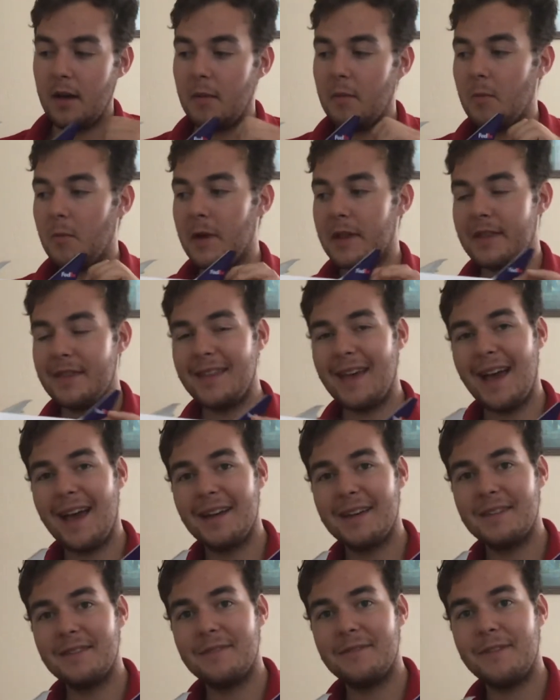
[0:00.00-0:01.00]
with
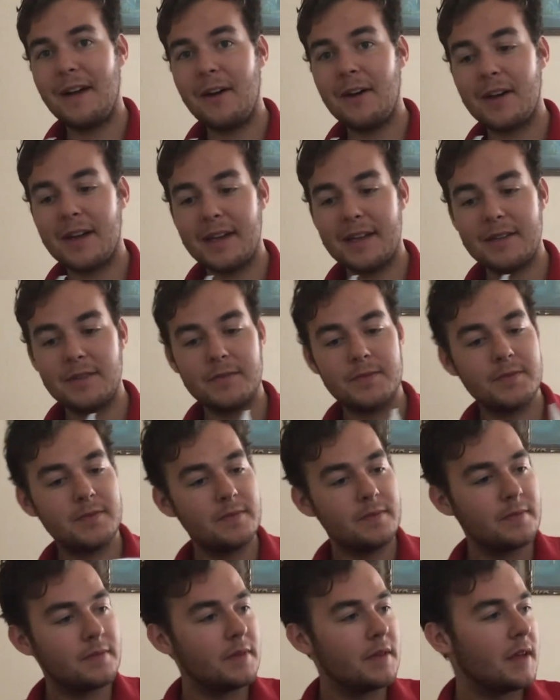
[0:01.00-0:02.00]
that Falcon,
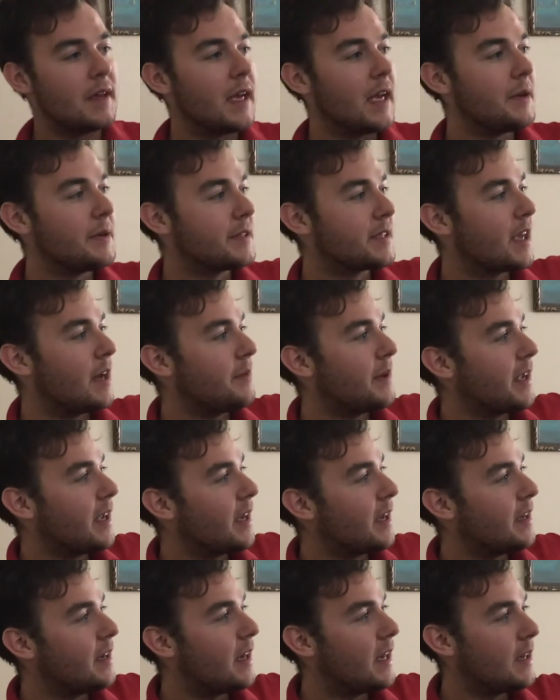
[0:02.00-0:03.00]
it was coming
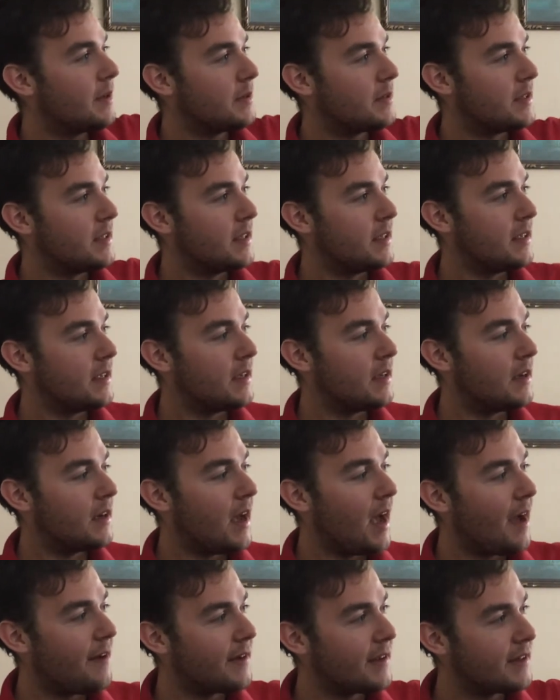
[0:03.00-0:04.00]
in and it was
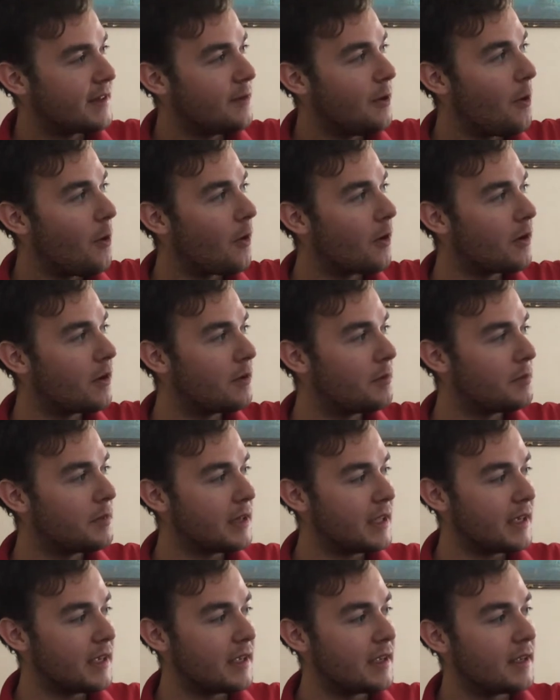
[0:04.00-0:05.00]
having
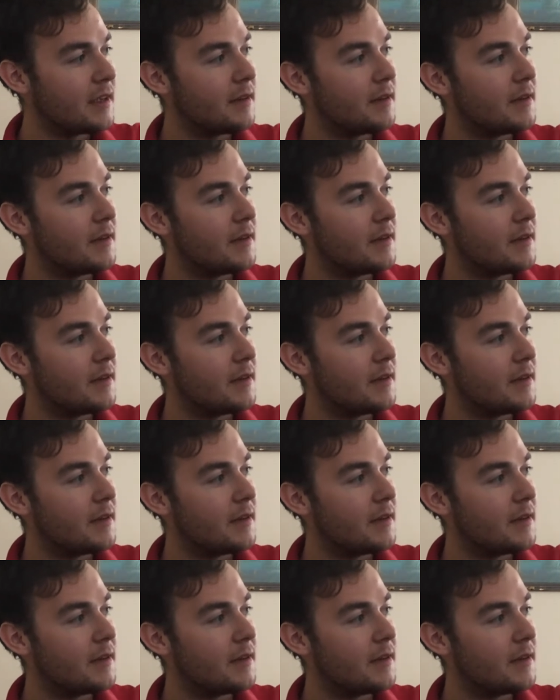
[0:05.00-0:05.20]
horribly